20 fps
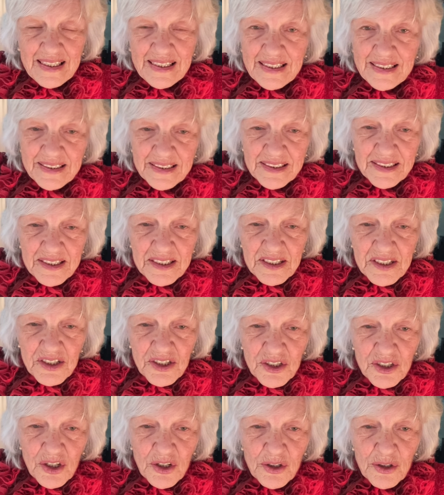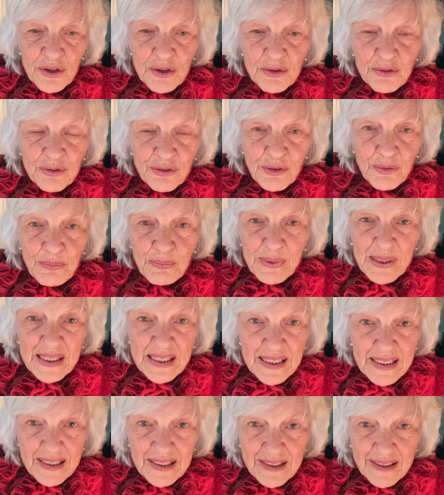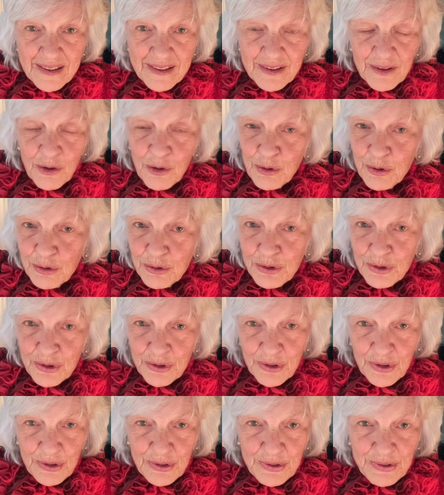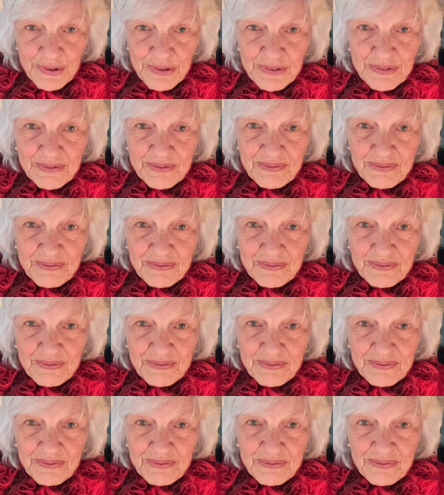It is so for me also.